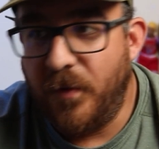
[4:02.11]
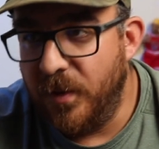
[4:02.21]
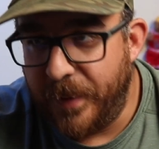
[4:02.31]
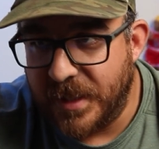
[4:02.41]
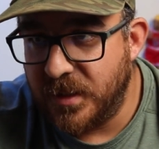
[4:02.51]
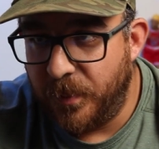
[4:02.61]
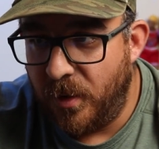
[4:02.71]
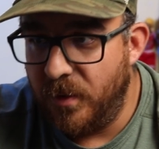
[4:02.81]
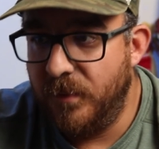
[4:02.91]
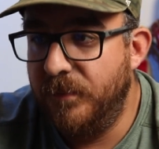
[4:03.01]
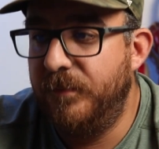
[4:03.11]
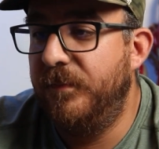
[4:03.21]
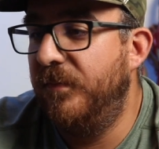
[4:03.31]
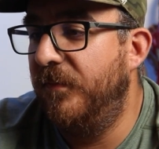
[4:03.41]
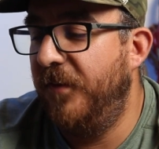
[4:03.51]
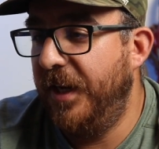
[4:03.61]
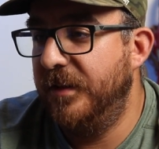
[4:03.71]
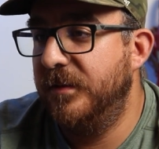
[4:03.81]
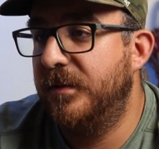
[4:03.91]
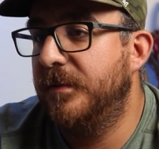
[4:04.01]
all the basketball
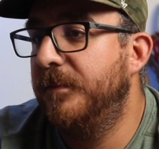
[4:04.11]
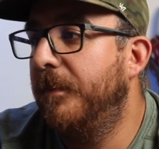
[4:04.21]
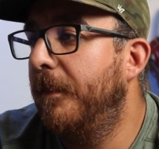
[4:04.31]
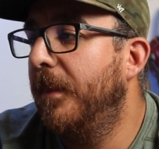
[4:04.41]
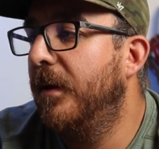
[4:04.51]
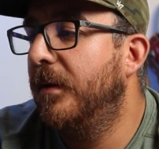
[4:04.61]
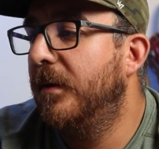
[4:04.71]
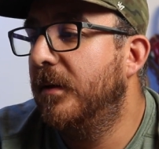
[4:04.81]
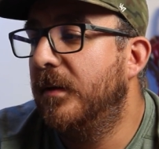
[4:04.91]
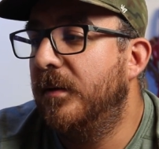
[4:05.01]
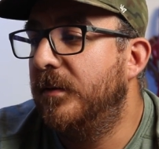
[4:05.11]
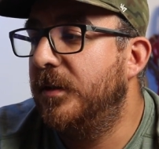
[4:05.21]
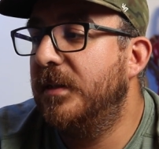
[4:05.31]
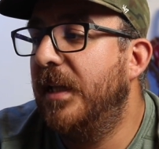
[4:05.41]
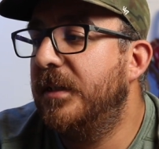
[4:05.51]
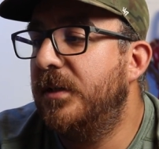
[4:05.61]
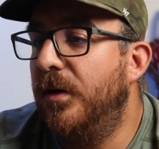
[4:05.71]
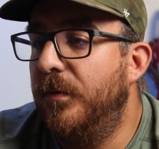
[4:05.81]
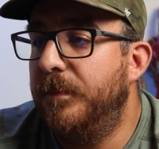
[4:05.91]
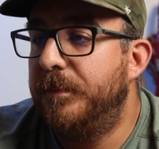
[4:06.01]
fans. Just let us
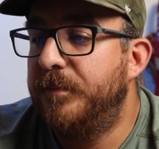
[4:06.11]
know.